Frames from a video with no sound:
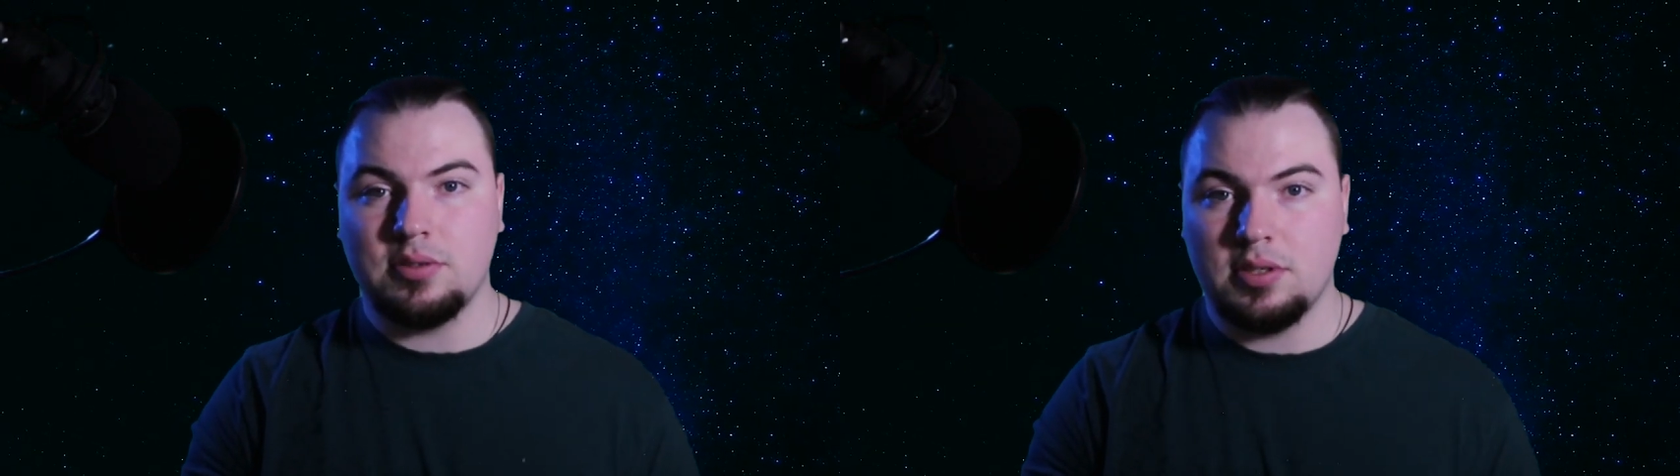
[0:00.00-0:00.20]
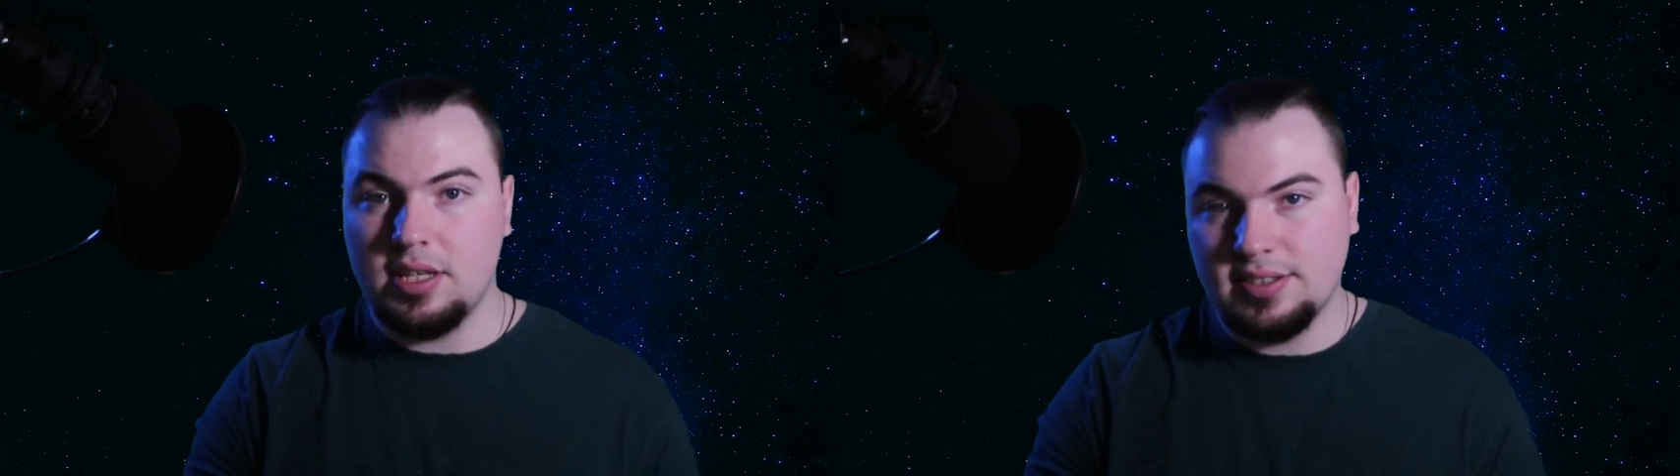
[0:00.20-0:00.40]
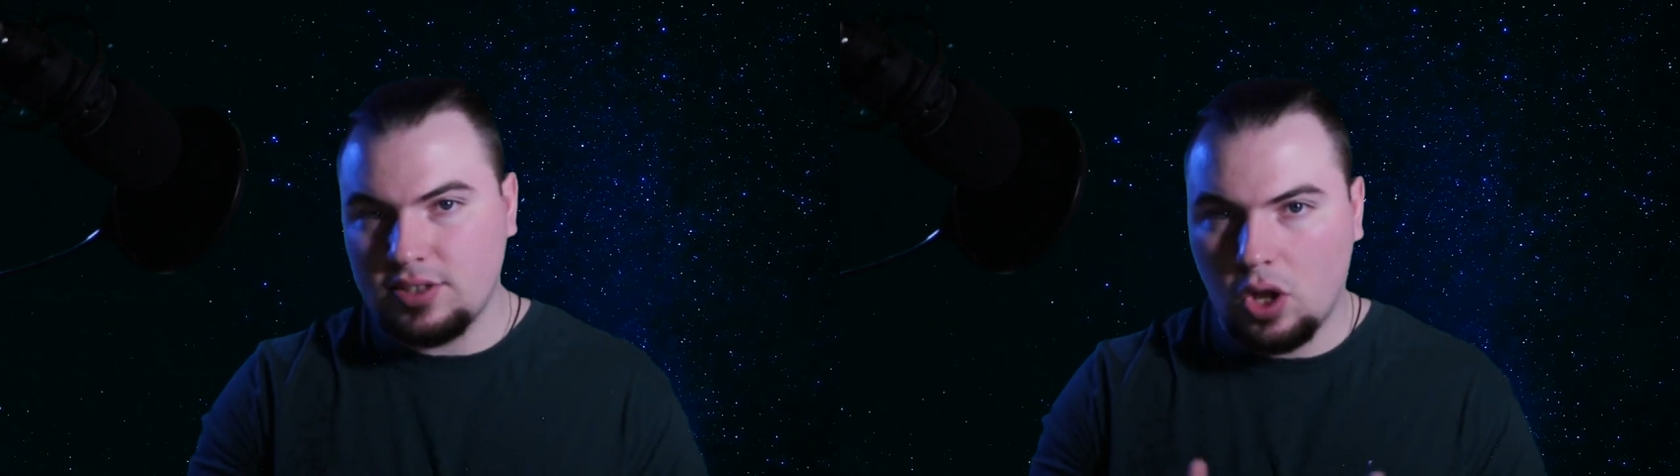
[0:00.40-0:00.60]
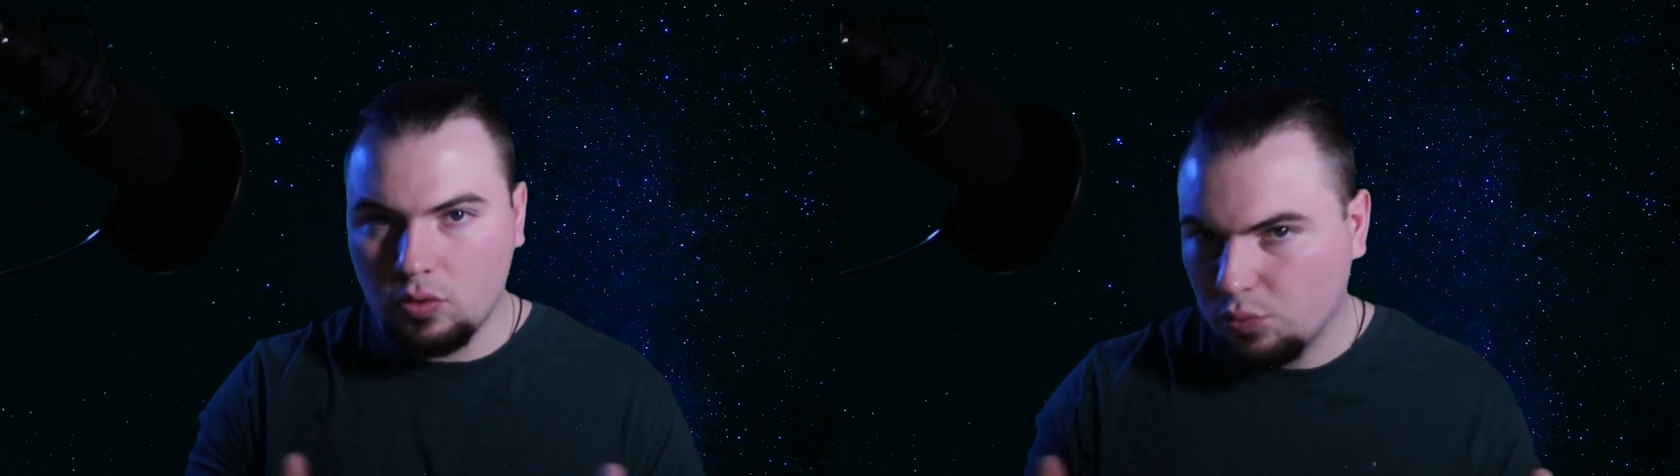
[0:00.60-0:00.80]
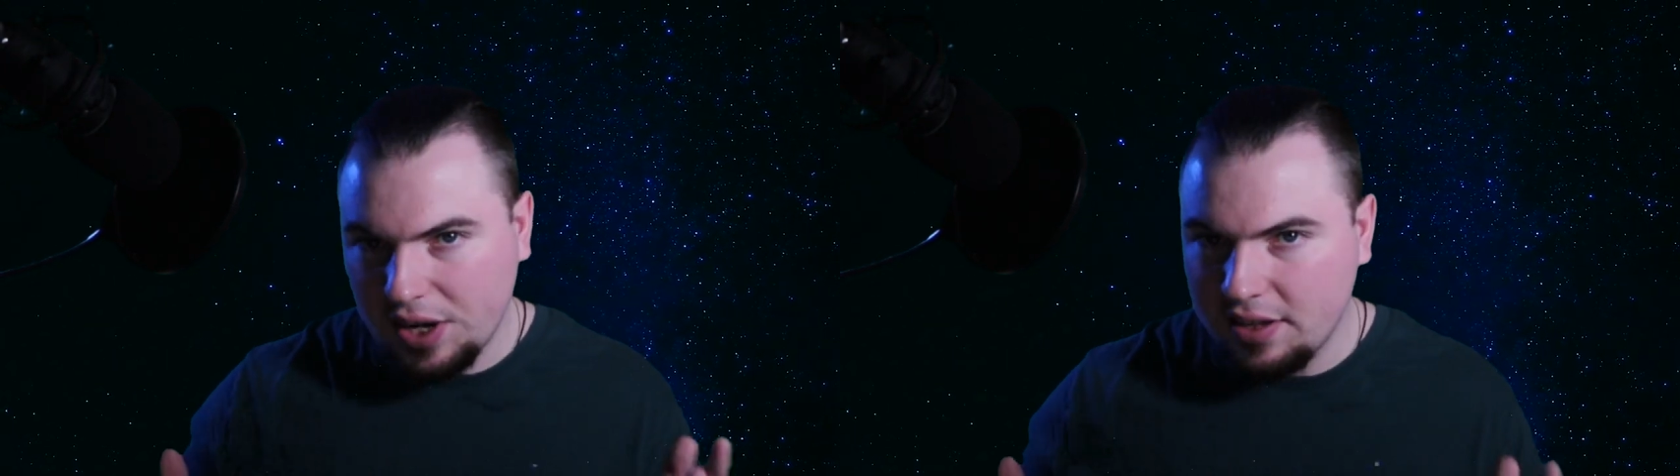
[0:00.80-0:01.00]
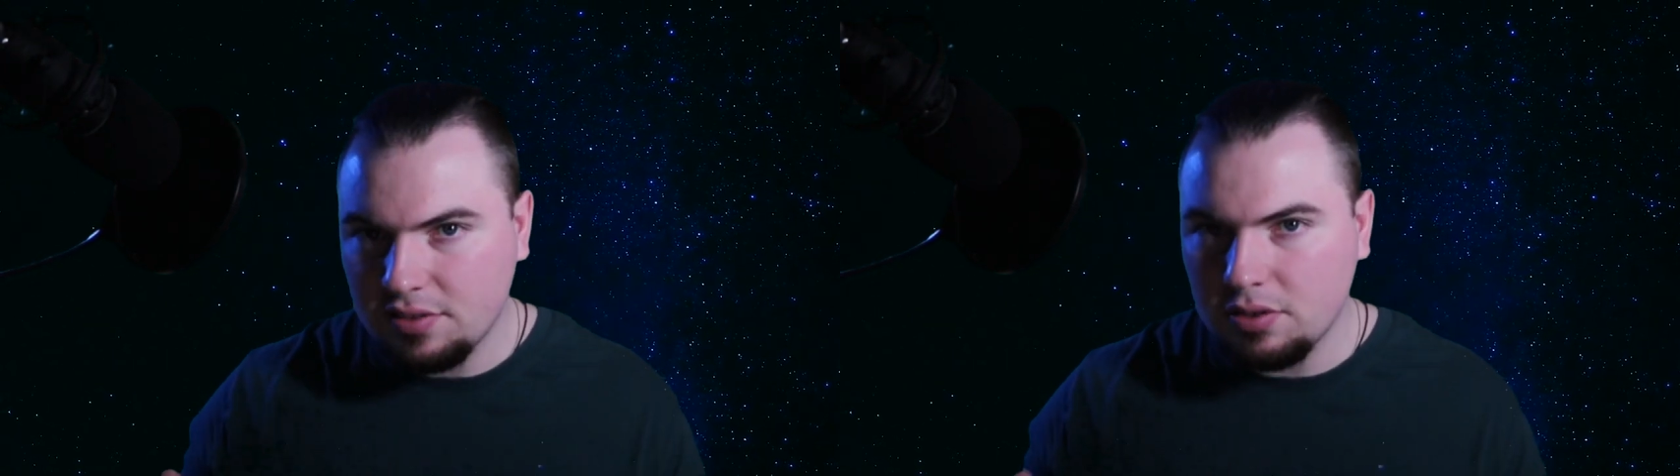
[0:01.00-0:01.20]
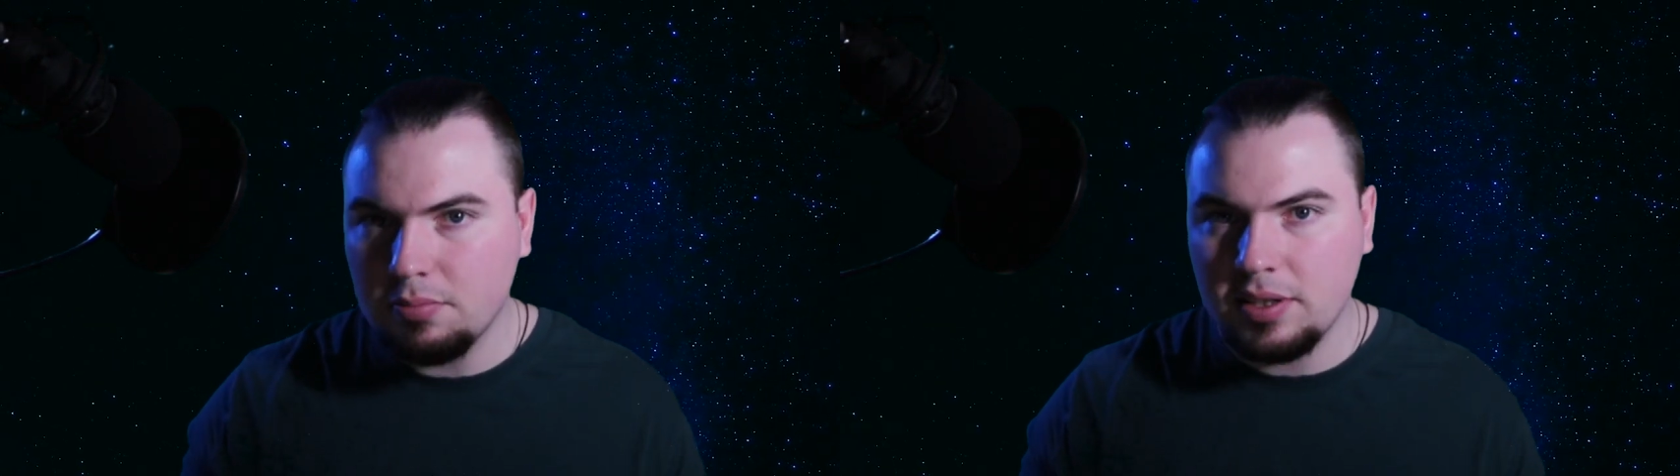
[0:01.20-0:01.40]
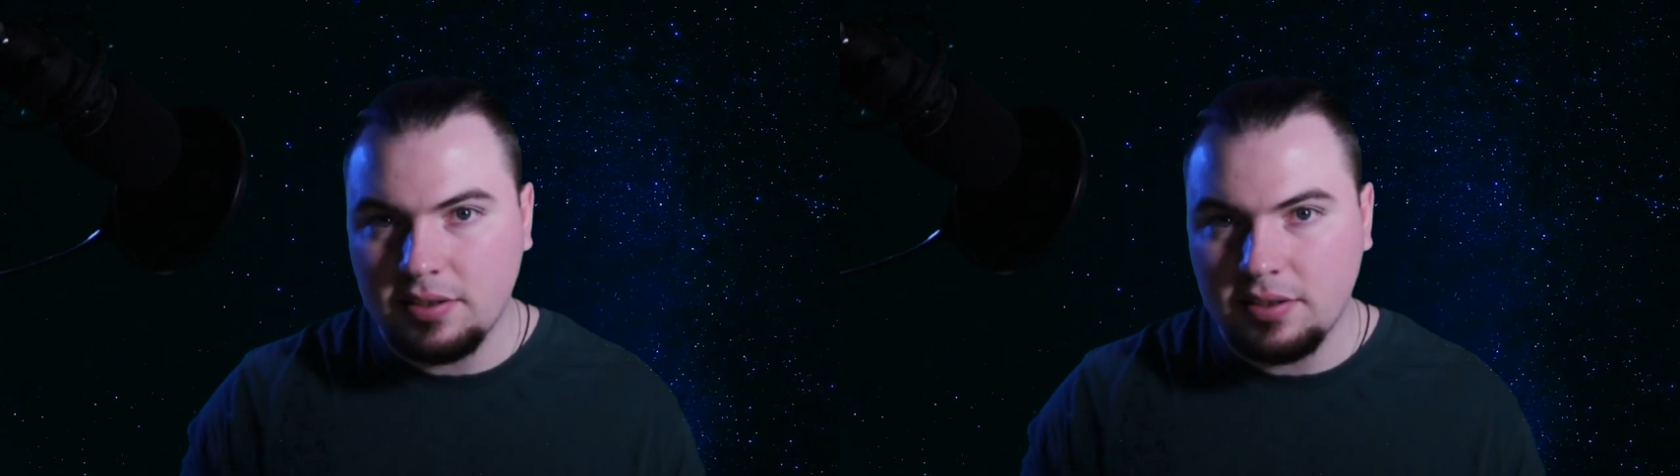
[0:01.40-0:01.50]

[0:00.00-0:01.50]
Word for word: it's all random and